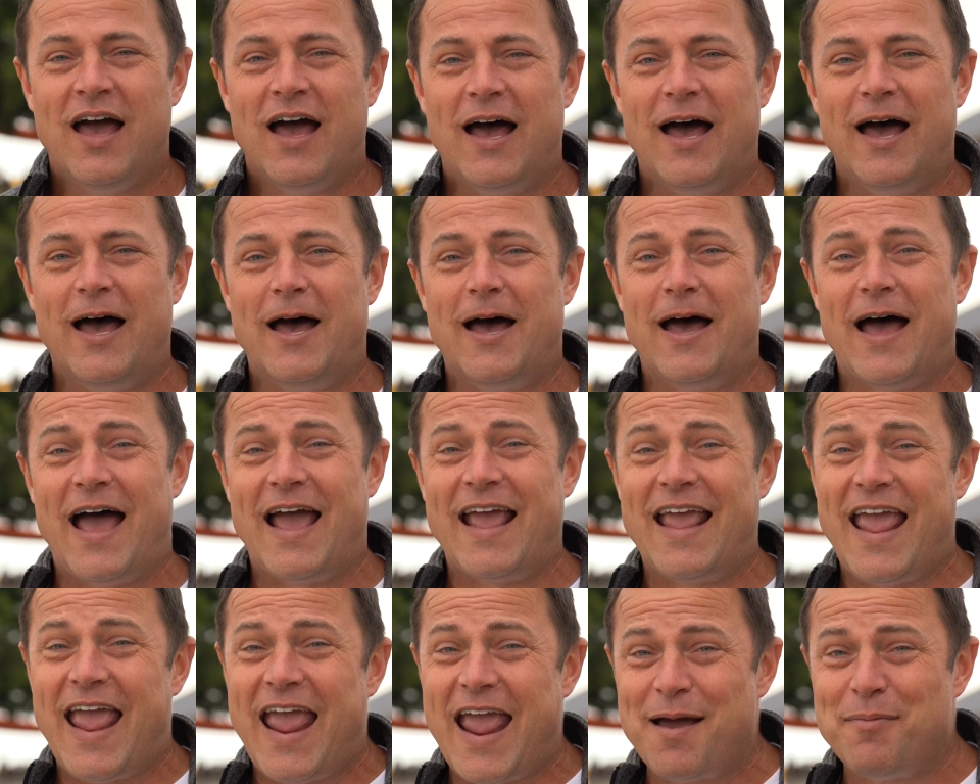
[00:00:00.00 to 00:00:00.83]

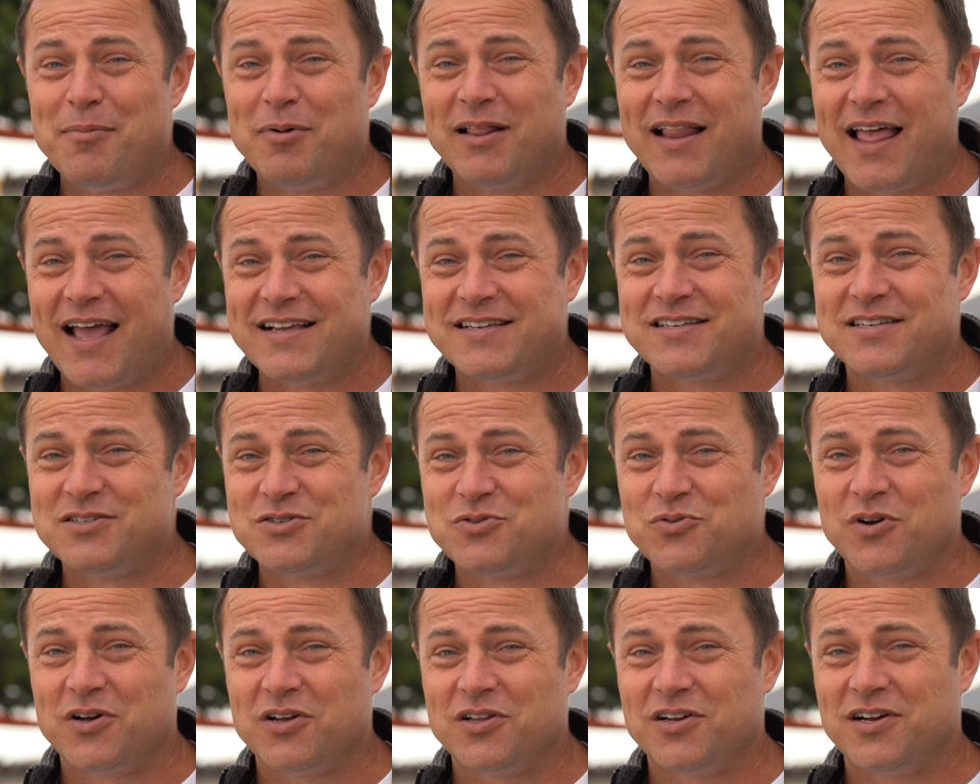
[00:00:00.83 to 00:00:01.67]
I am a
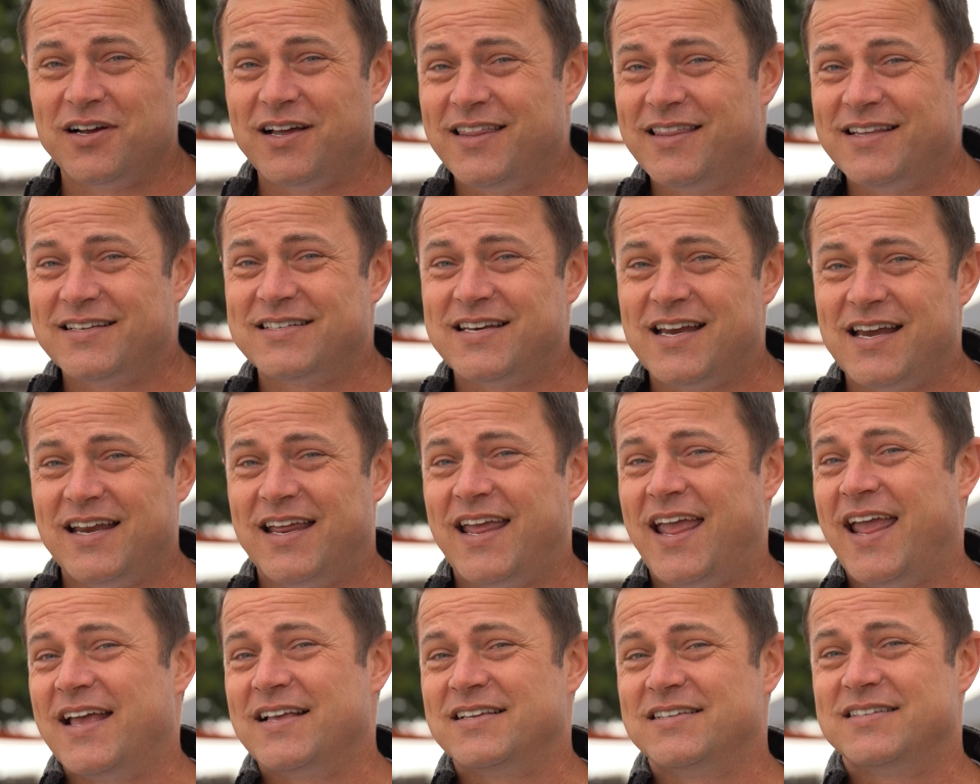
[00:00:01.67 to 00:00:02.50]
licensed realtor in the state
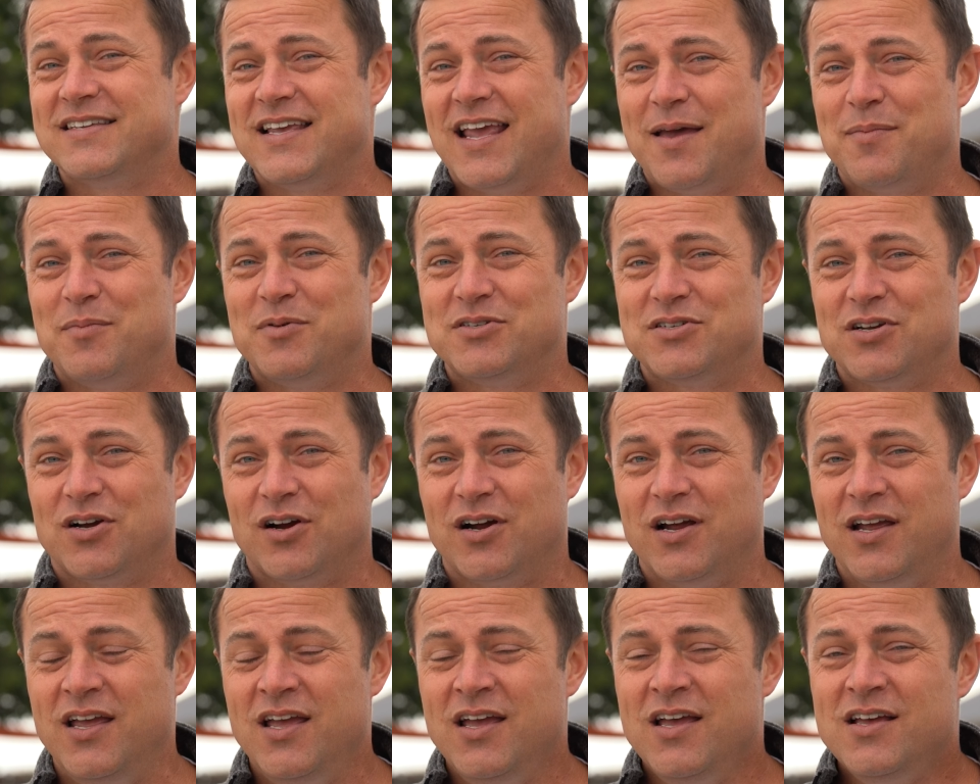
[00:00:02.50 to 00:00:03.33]
of Kansas and
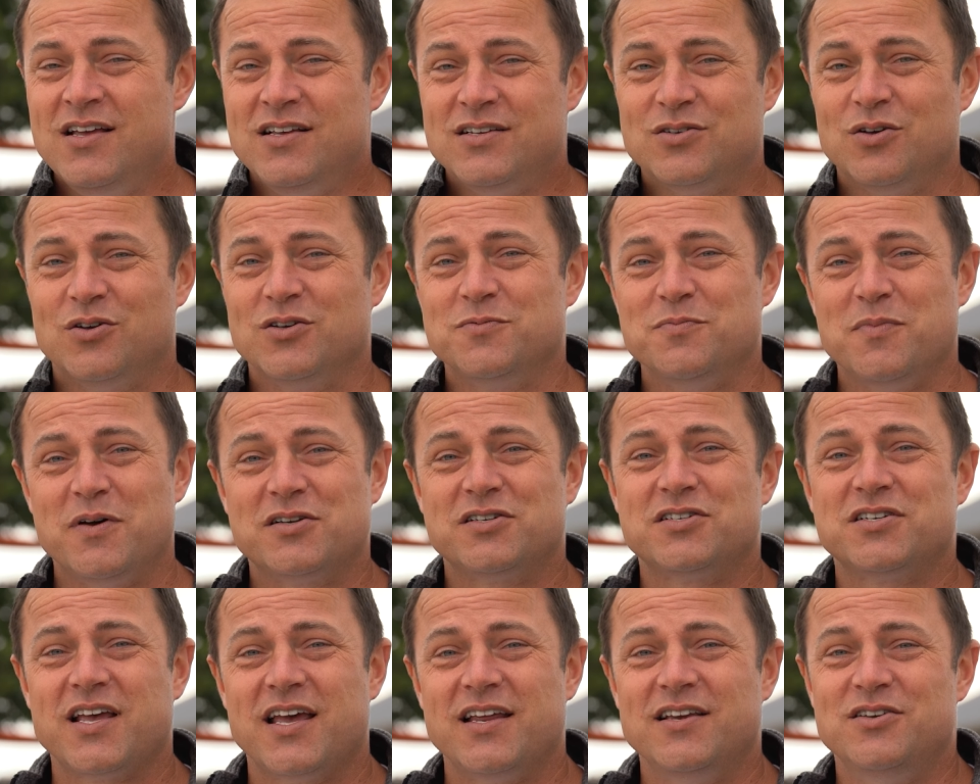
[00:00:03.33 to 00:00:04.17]
Missouri, so as much
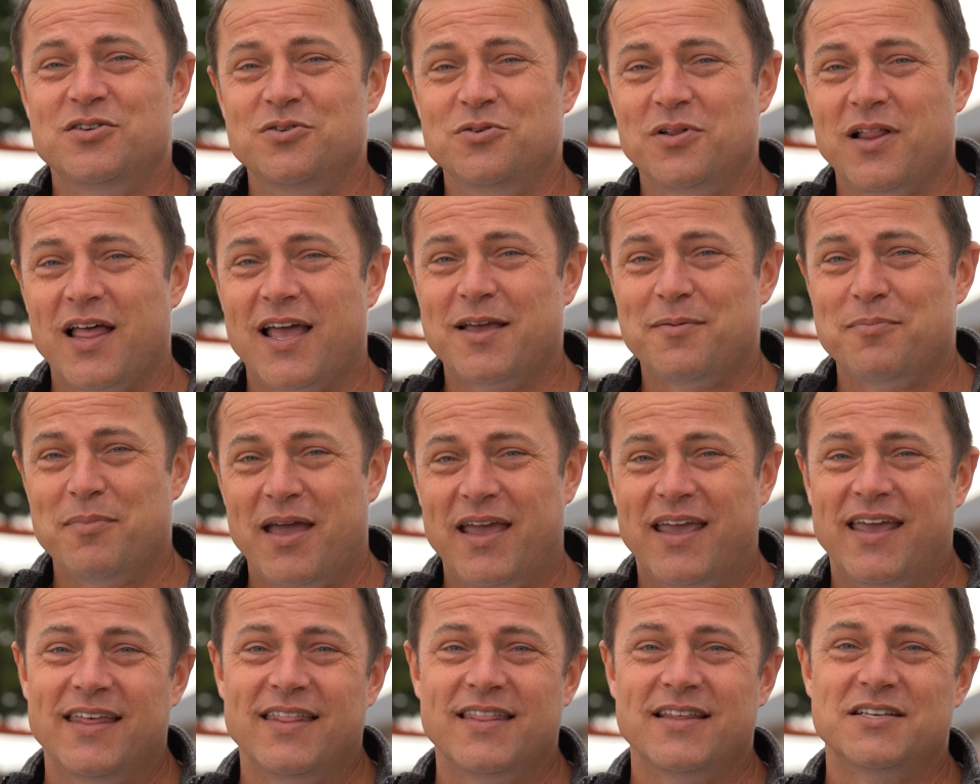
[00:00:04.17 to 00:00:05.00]
as I do like
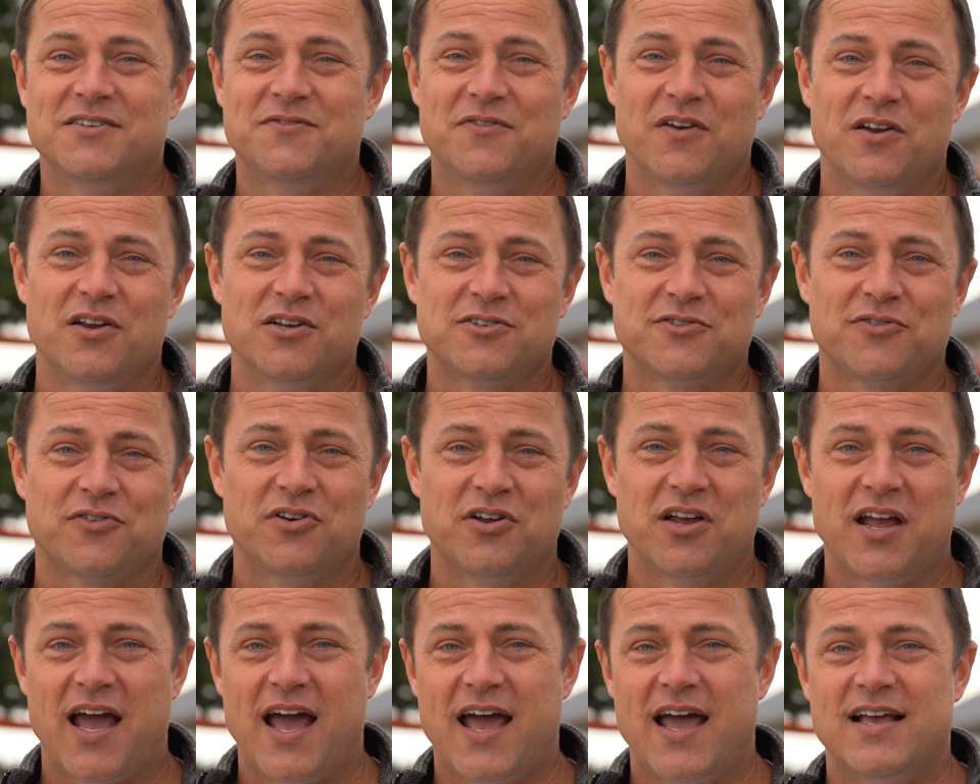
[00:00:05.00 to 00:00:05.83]
making these videos for
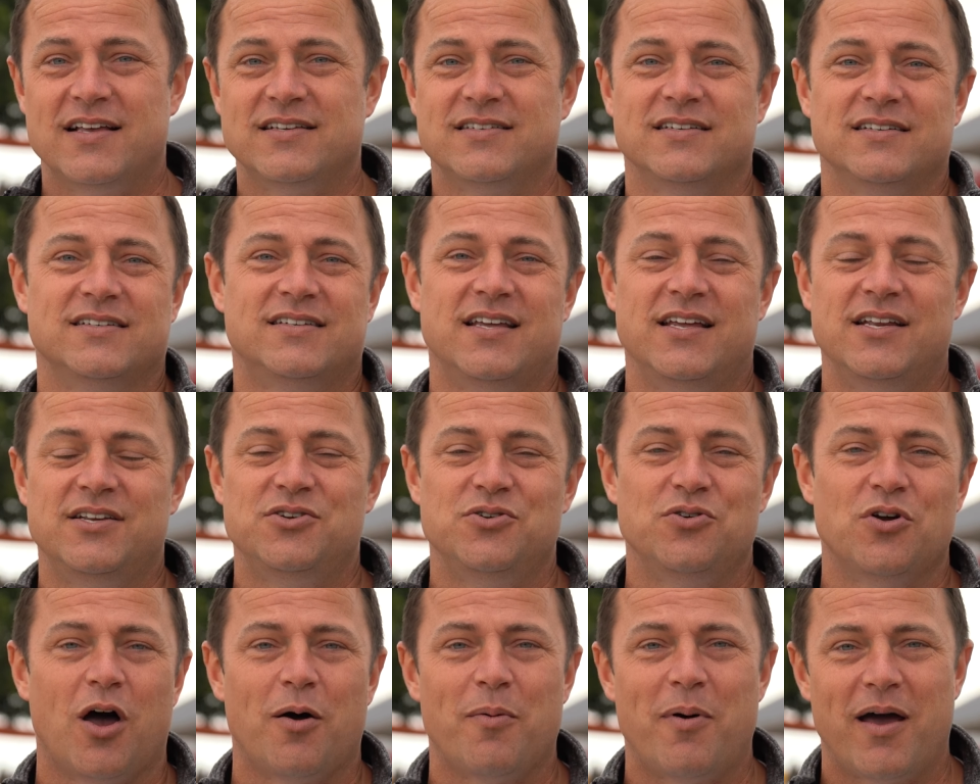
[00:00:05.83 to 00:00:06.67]
you guys and
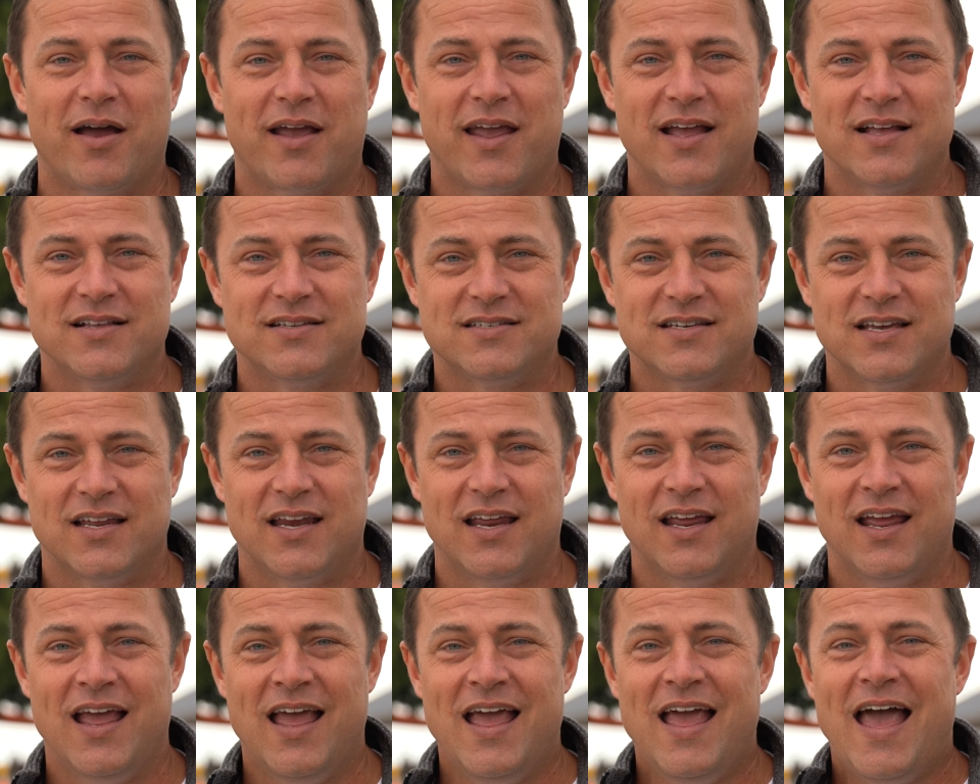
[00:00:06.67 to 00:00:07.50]
teaching you all about Kansas
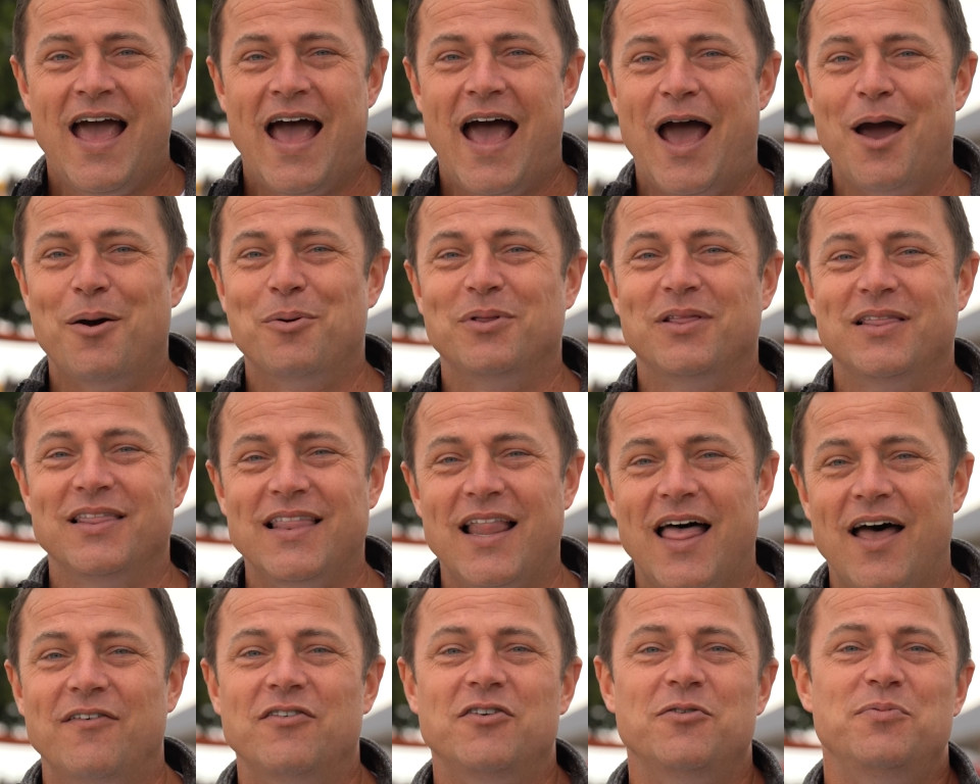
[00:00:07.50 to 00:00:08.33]
City, I would
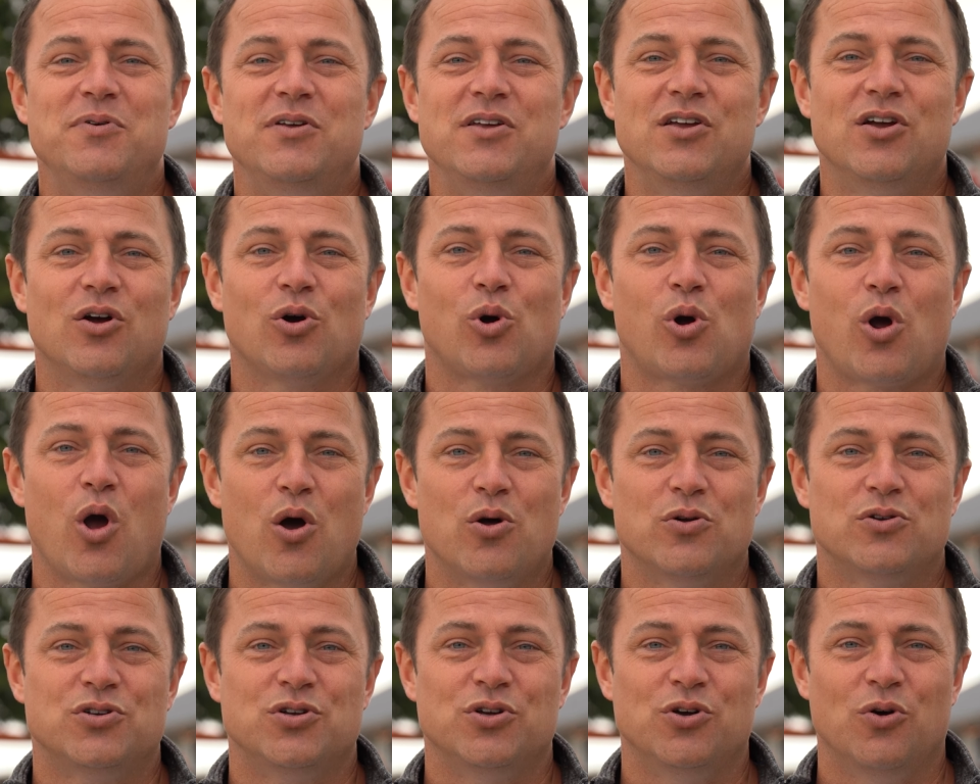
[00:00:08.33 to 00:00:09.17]
love to be your
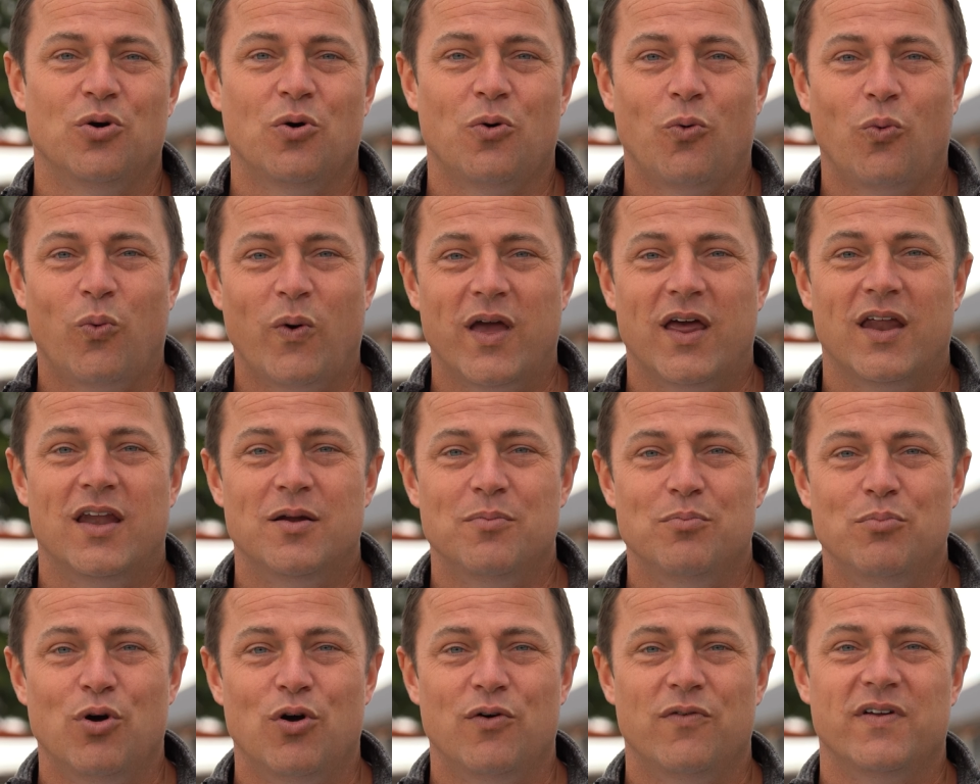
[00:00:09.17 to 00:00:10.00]
go-to when
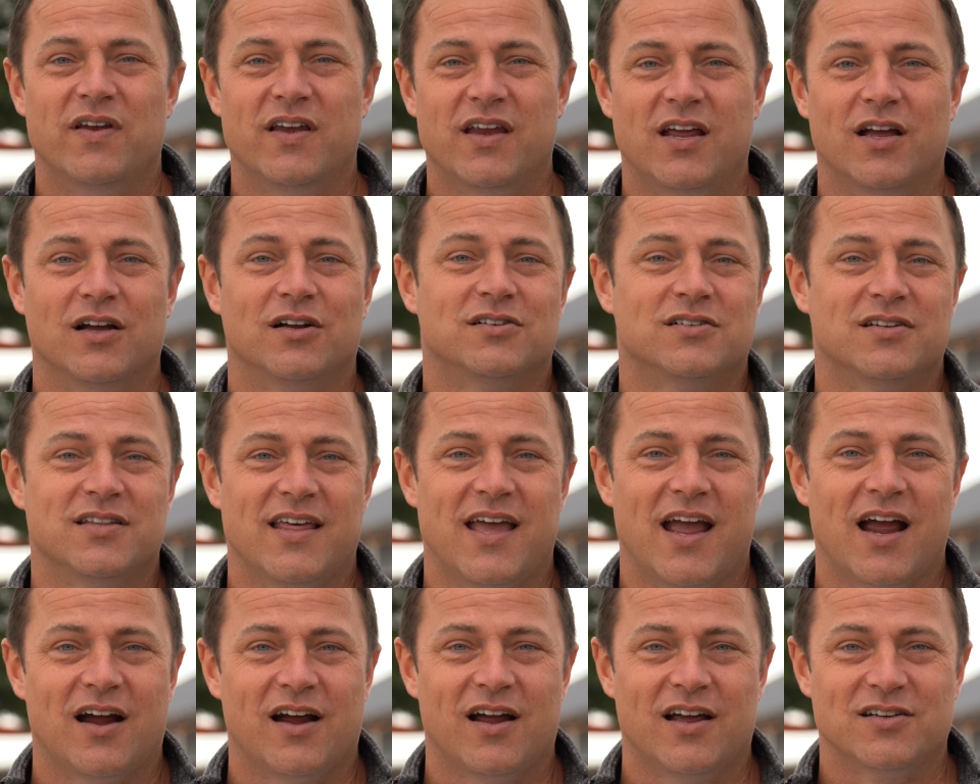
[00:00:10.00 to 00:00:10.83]
moving here to
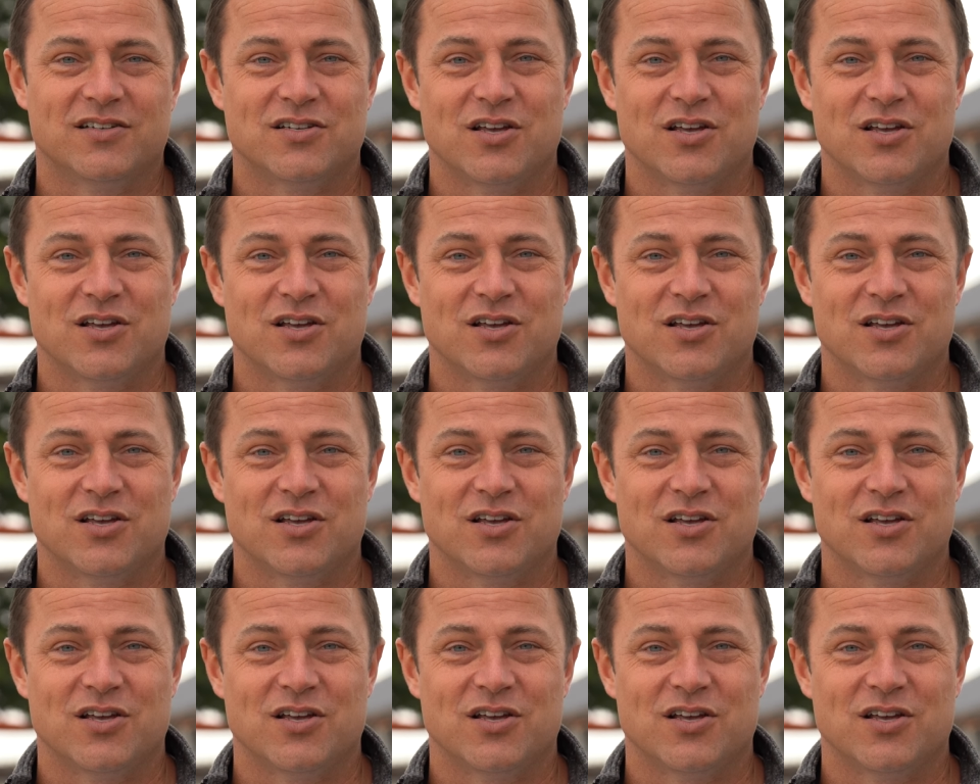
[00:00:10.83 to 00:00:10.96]
the area.